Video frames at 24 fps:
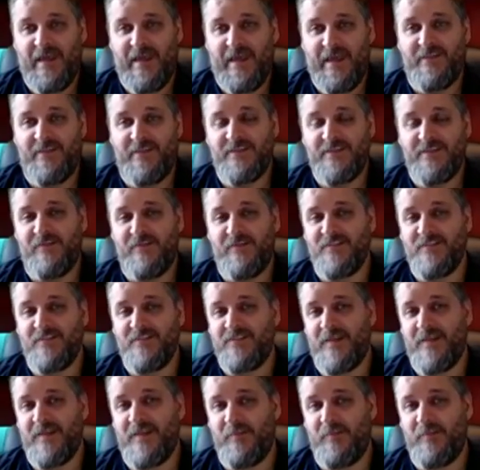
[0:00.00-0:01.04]
and this gives
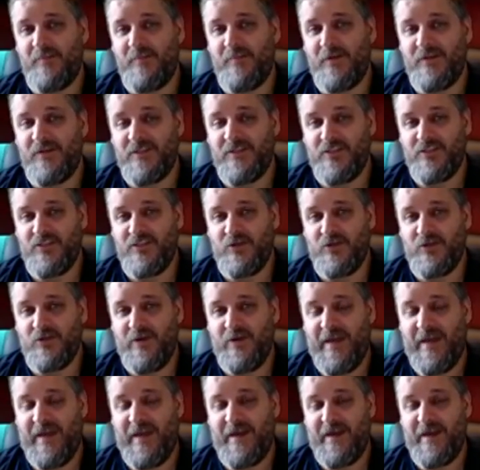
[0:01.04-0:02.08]
us the ability
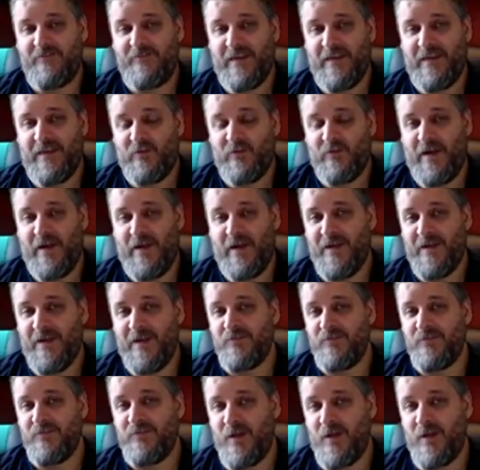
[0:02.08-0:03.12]
to have a
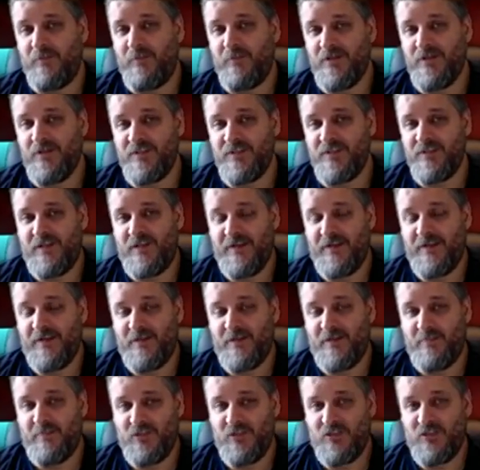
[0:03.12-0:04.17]
random number
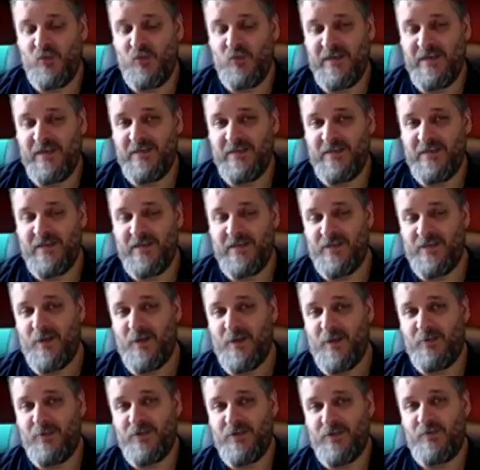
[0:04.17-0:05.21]
selected between a
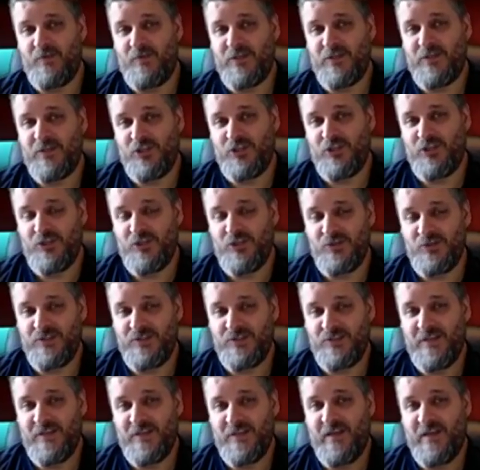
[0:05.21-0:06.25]
number that we
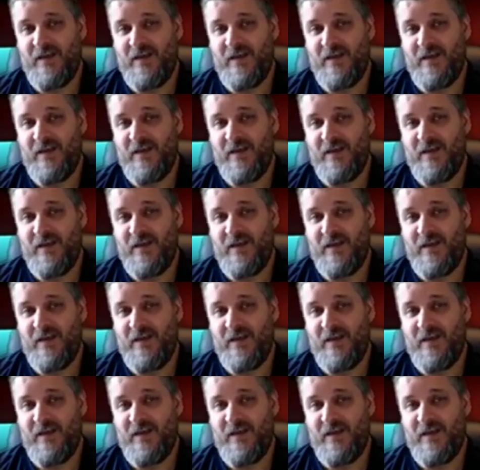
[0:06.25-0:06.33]
choose